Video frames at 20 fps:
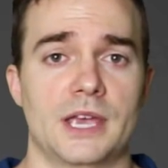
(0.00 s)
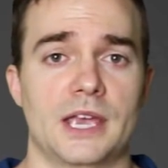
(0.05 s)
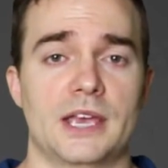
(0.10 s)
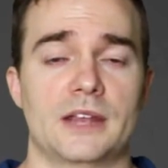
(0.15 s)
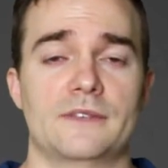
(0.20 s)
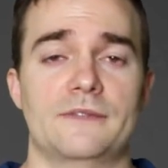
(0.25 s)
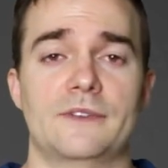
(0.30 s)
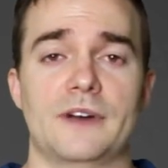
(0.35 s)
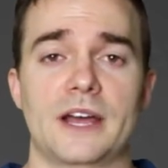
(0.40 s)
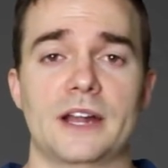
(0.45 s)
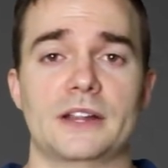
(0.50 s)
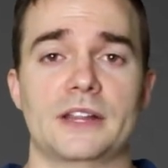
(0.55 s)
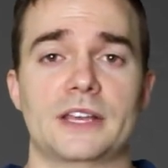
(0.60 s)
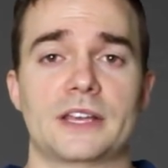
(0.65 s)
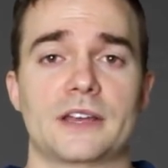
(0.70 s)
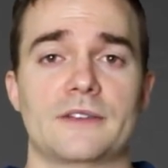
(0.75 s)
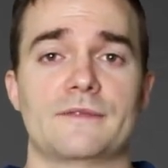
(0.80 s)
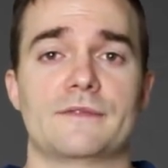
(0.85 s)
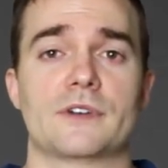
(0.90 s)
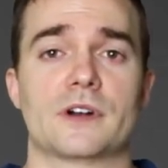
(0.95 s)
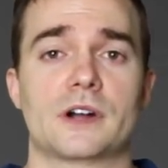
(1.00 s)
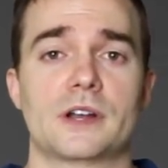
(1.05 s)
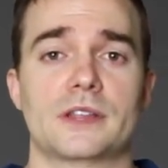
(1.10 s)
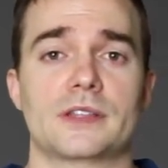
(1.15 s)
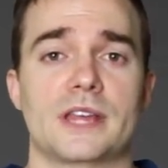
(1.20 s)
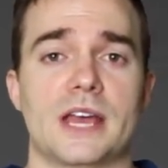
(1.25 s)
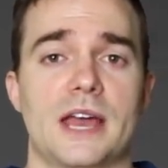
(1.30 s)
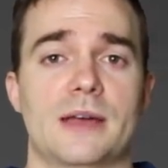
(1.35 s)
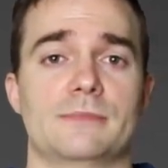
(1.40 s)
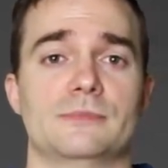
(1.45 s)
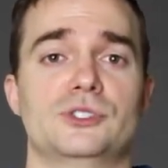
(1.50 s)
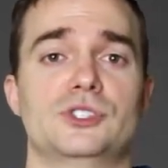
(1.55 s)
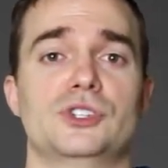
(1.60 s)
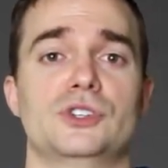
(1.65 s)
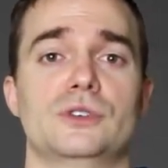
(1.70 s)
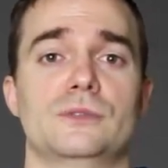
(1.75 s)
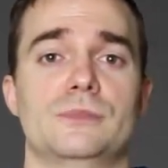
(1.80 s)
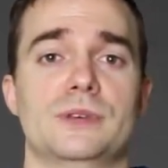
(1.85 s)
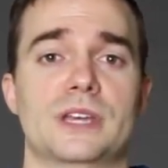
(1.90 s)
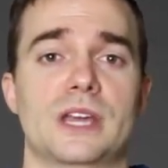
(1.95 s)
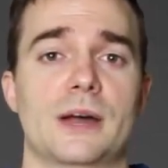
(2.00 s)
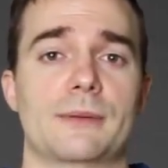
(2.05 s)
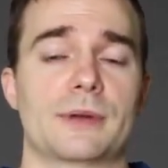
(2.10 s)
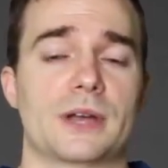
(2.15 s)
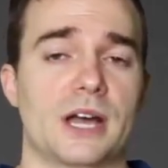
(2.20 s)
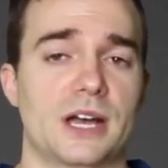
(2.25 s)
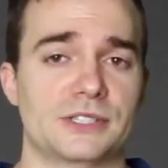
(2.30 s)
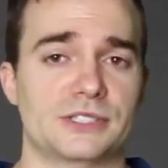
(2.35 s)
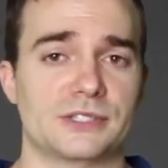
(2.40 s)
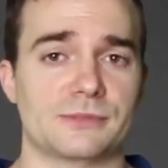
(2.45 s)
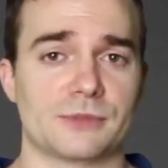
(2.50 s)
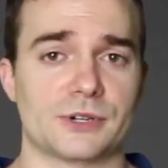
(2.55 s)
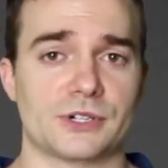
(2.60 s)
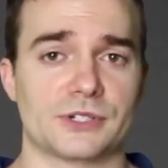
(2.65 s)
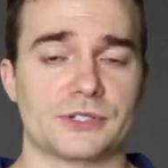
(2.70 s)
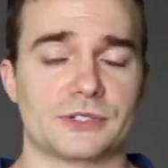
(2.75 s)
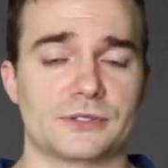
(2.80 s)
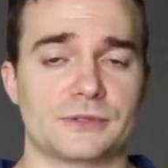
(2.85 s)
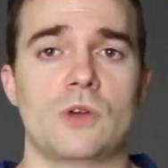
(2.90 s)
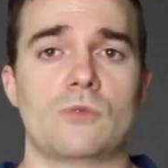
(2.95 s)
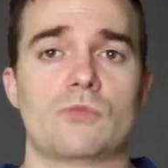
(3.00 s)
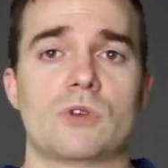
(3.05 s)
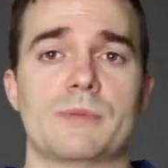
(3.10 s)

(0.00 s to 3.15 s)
and finally converting them to become customers.